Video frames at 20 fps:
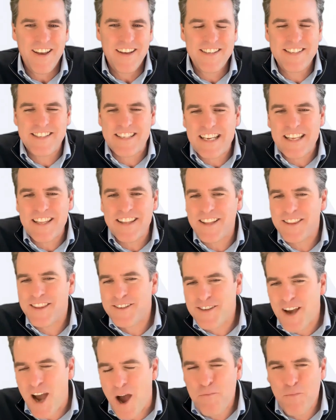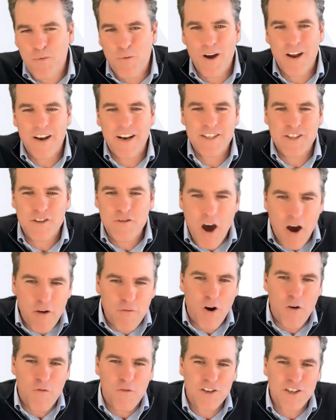Seeing that the top one, as you
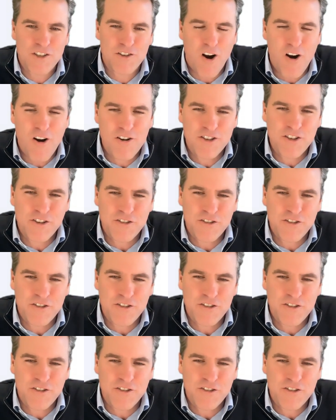hover over stars,